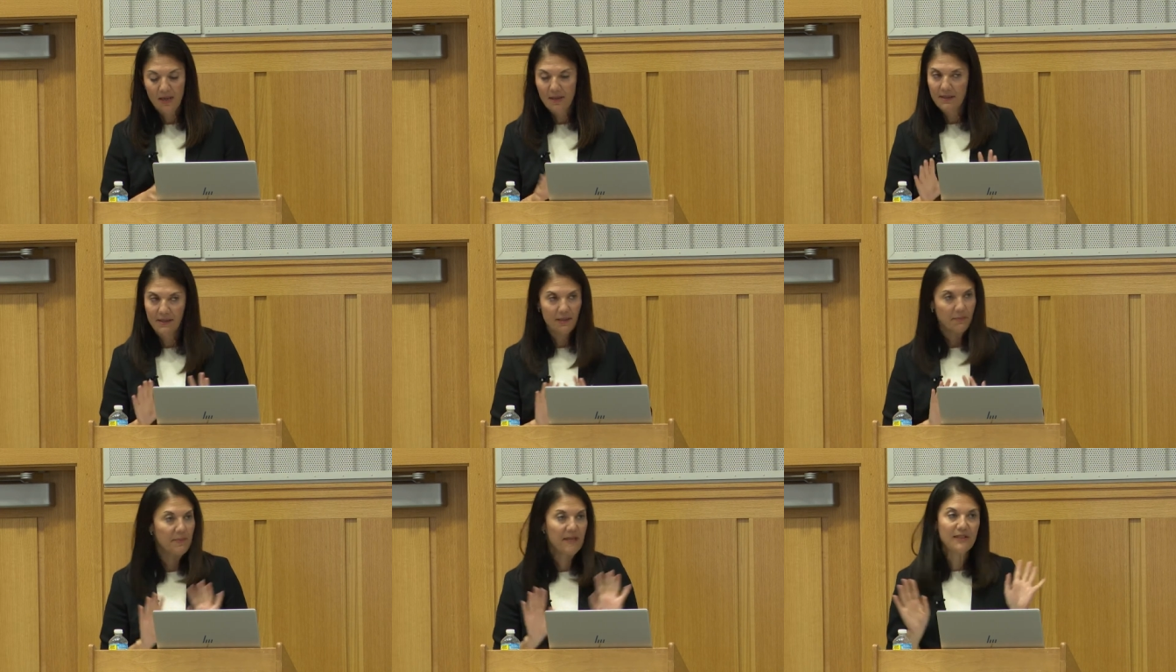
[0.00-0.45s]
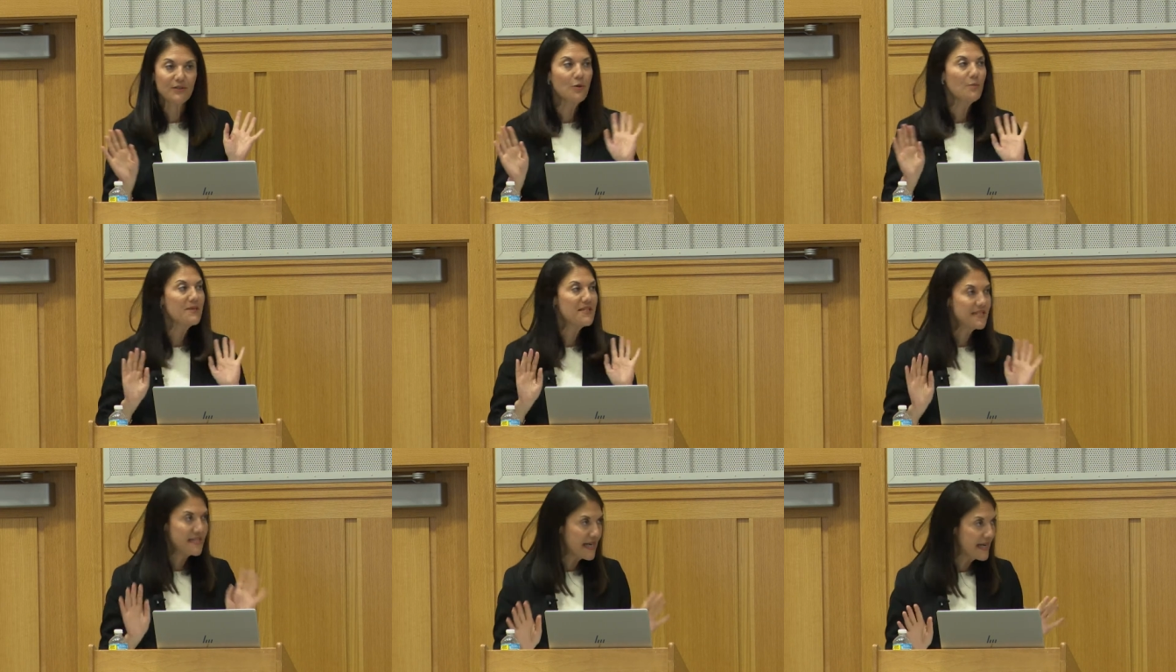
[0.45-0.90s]
Now, make no
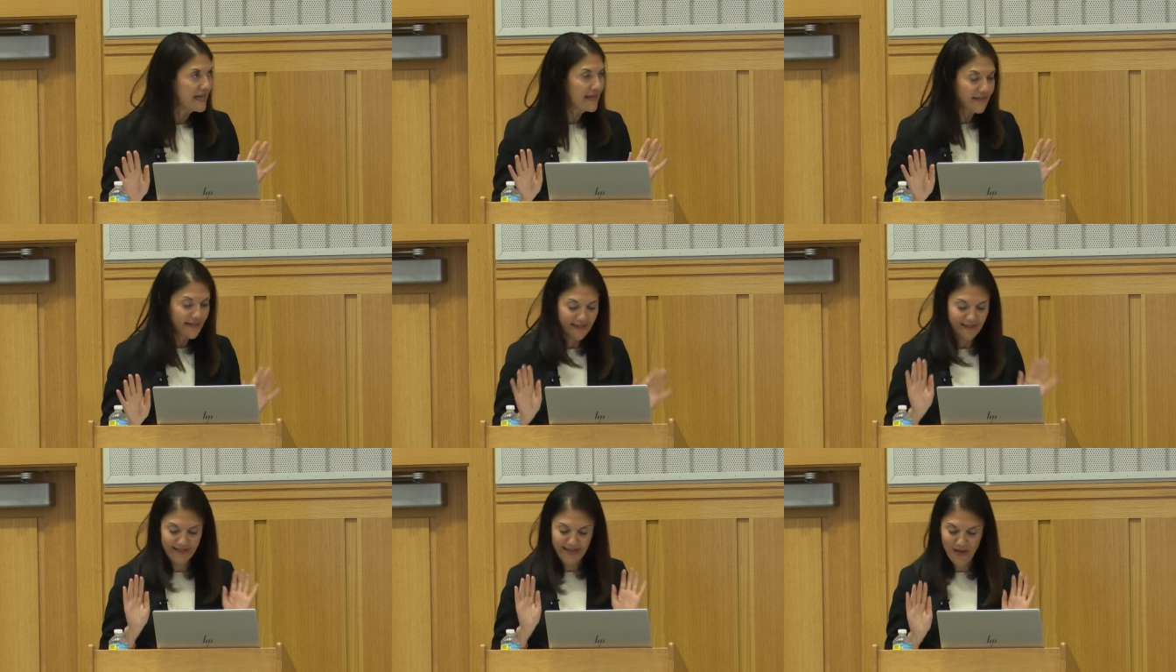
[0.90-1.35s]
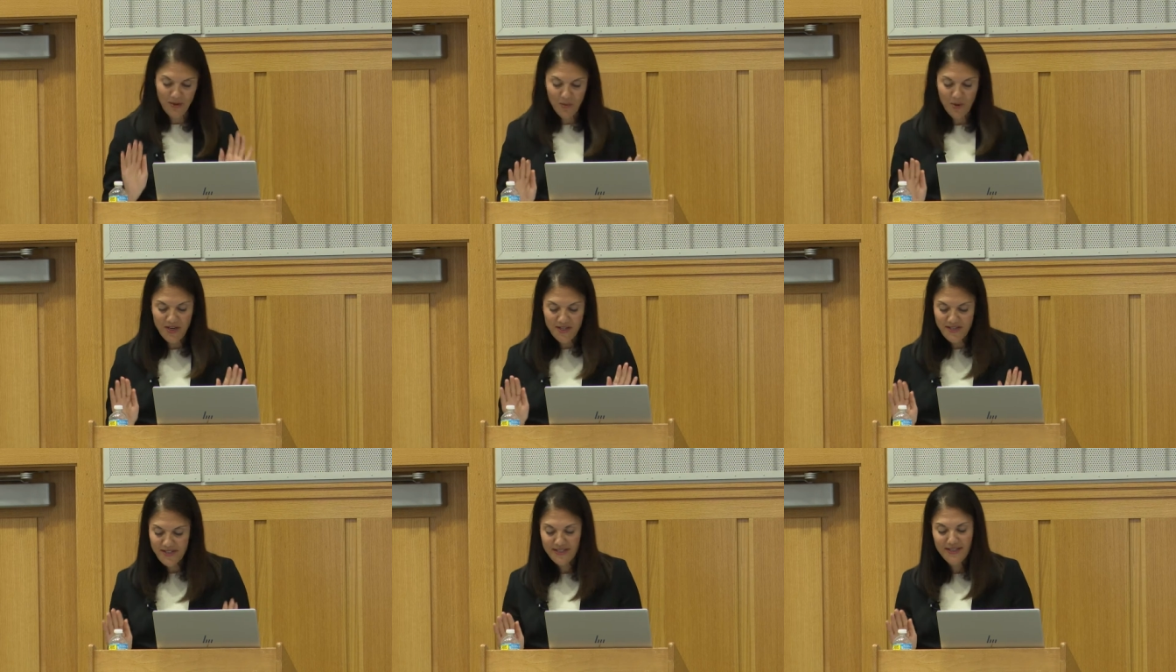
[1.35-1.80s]
mistake,
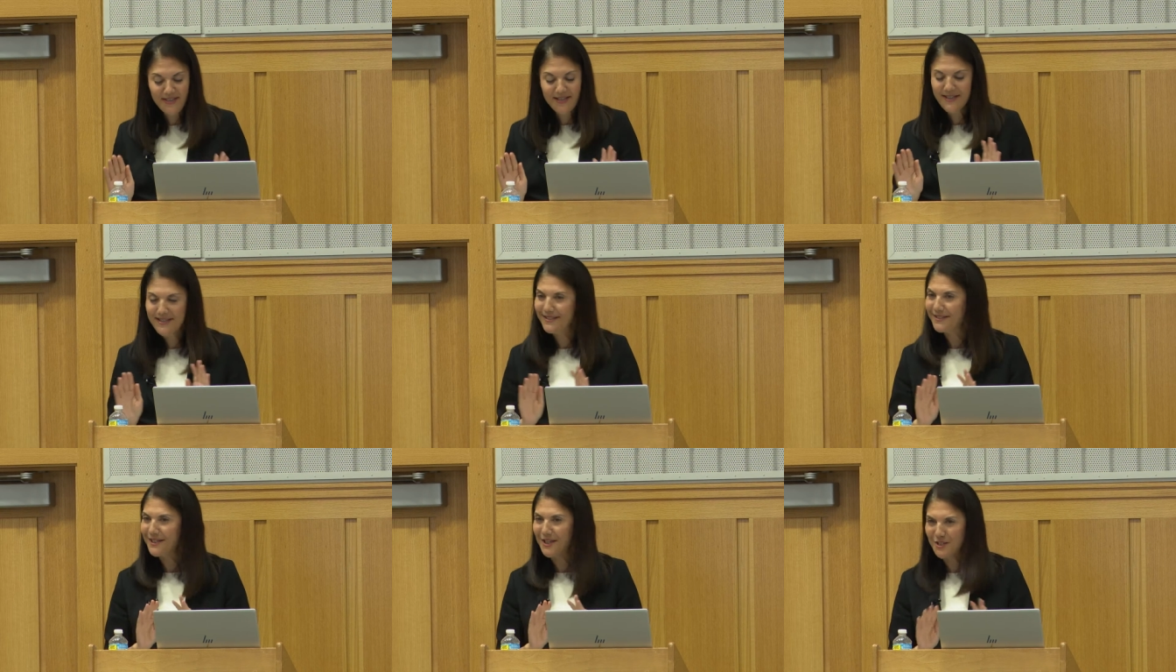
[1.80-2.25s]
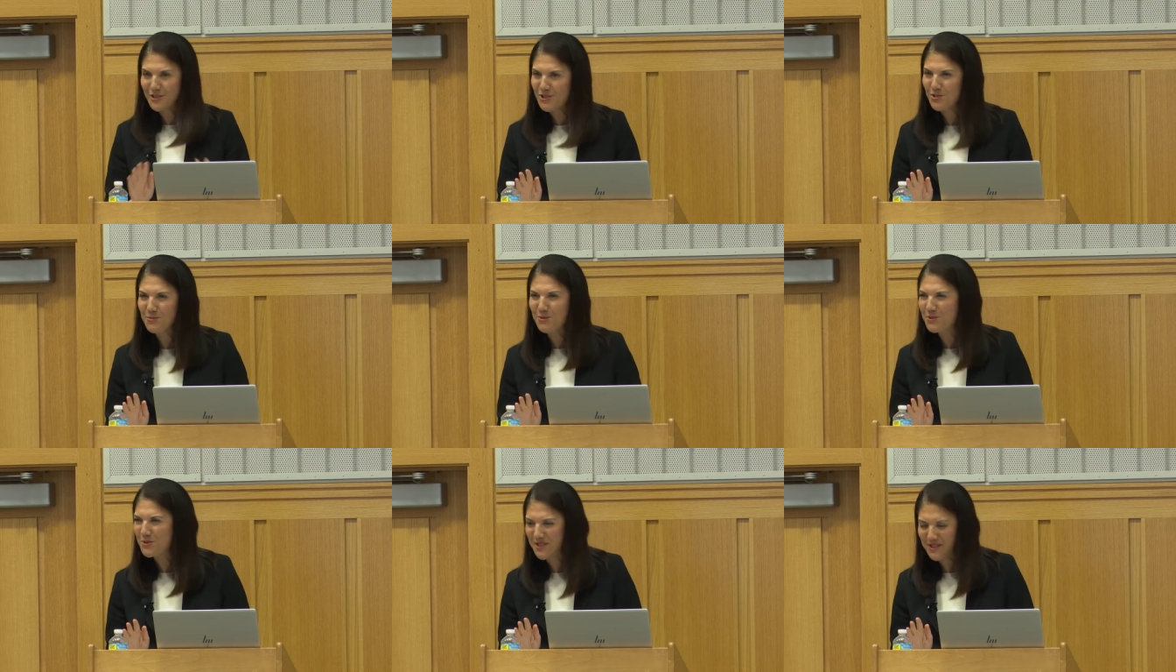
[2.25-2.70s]
KYC and
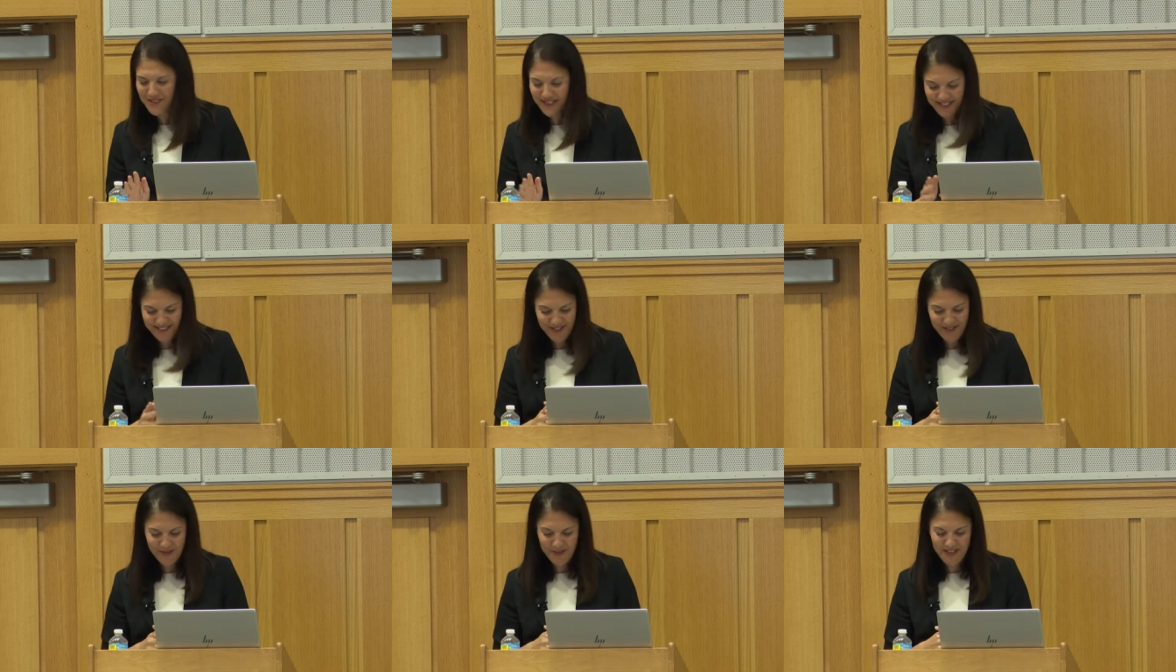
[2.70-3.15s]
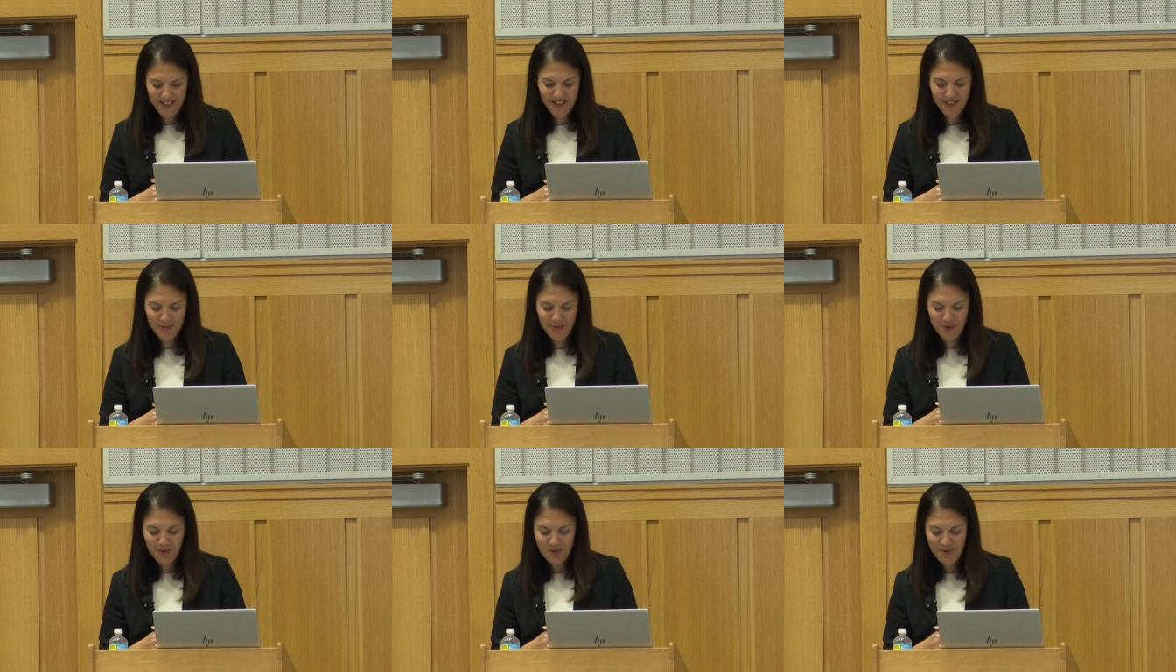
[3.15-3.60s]
customer
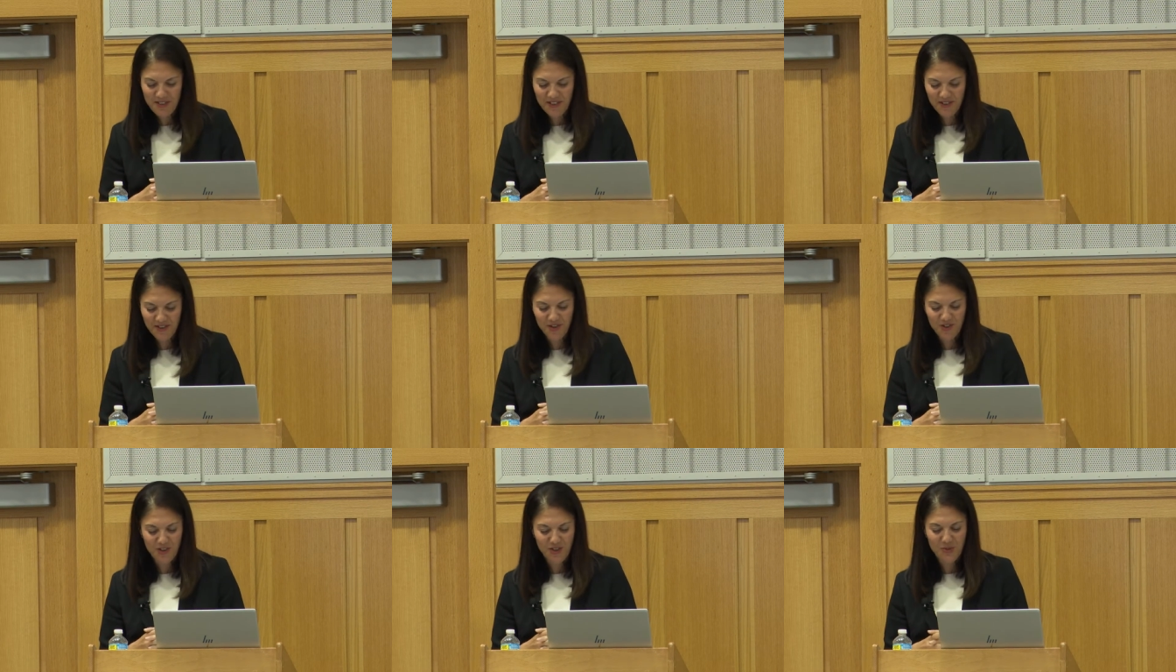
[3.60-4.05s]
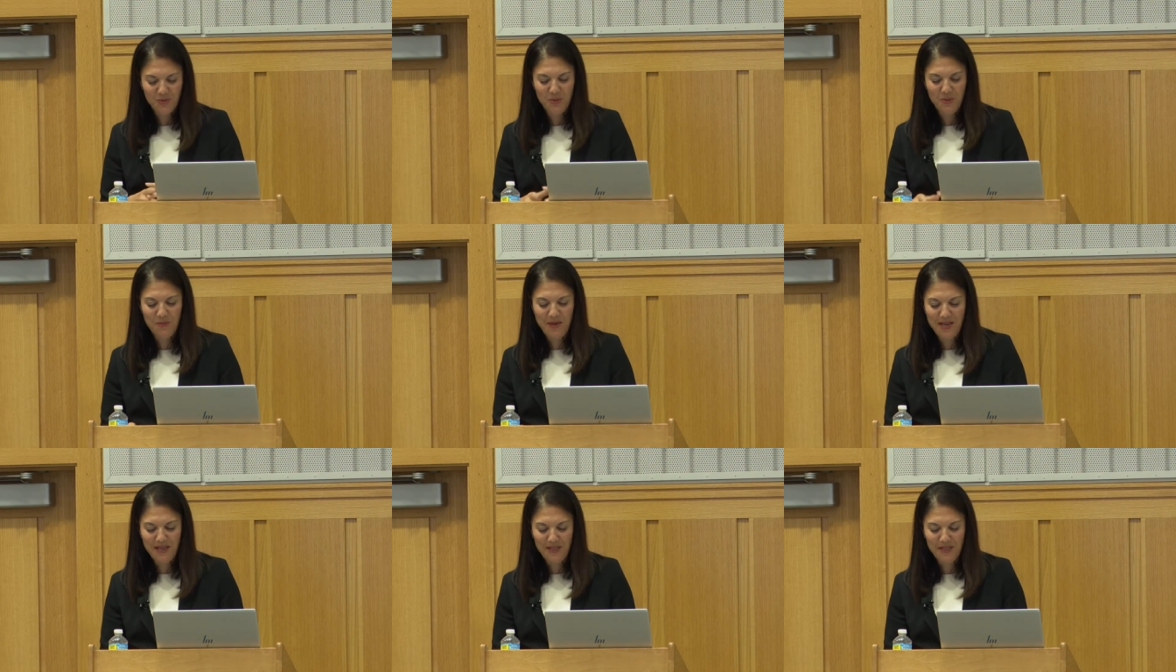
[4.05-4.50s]
due diligence
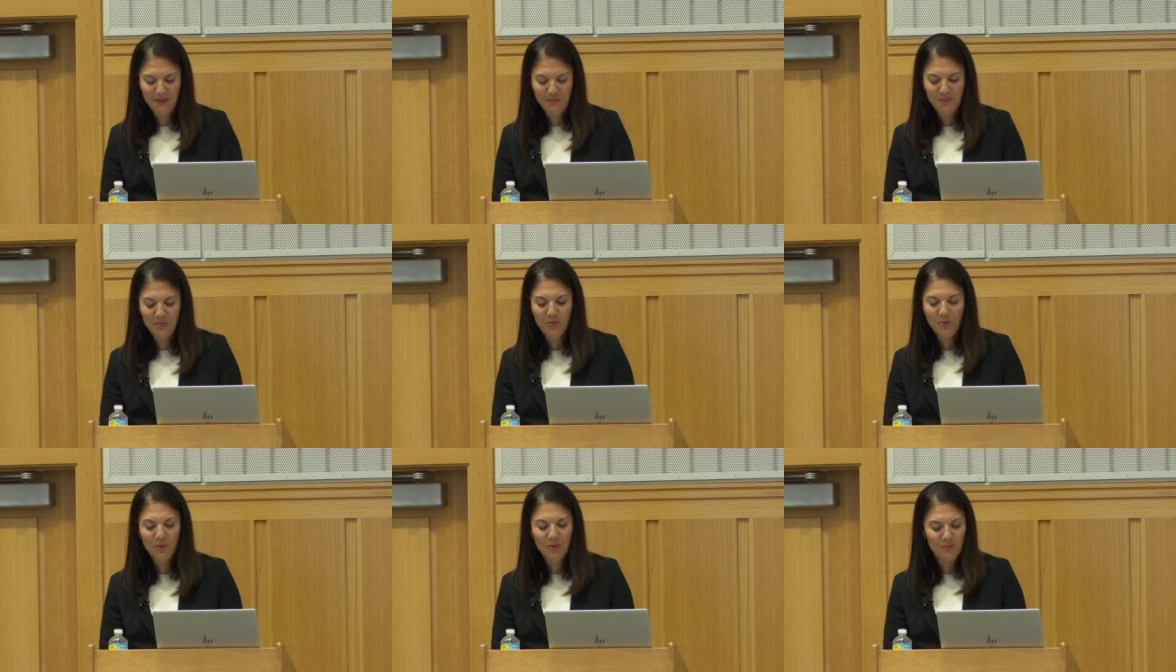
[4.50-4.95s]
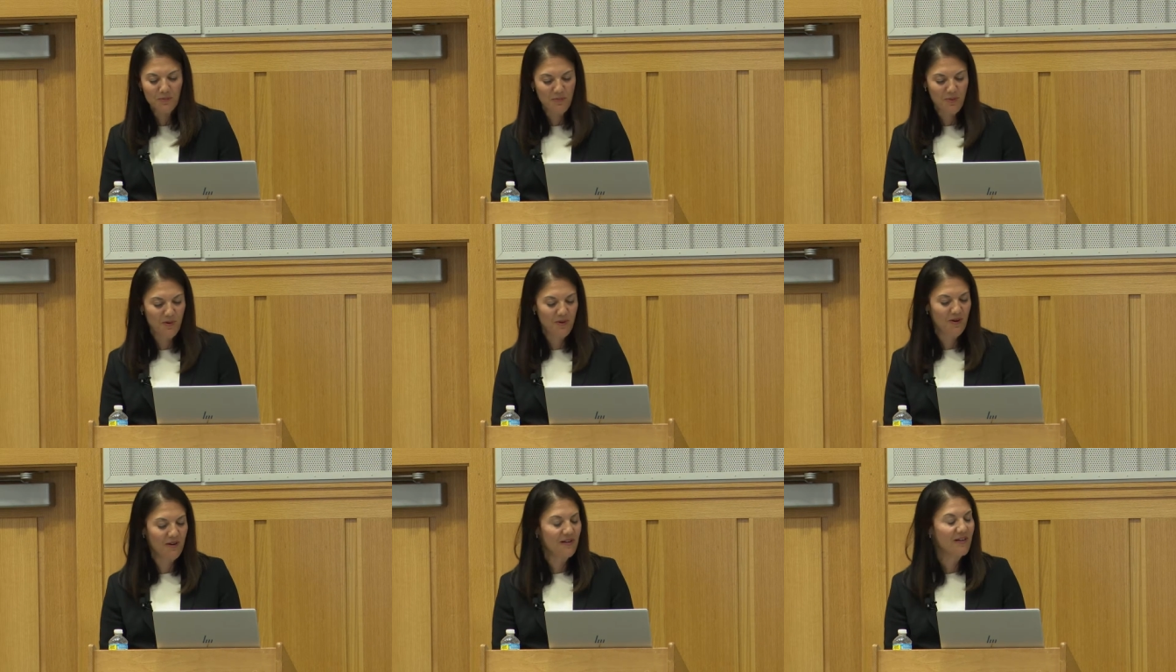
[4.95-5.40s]
remain an important
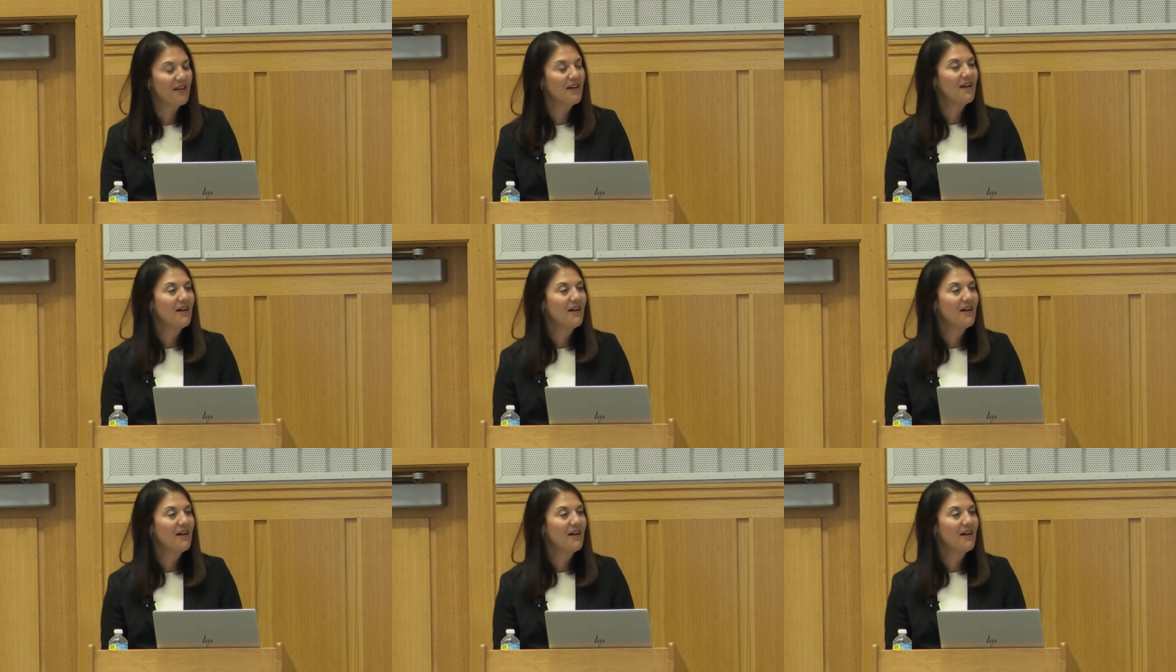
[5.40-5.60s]
part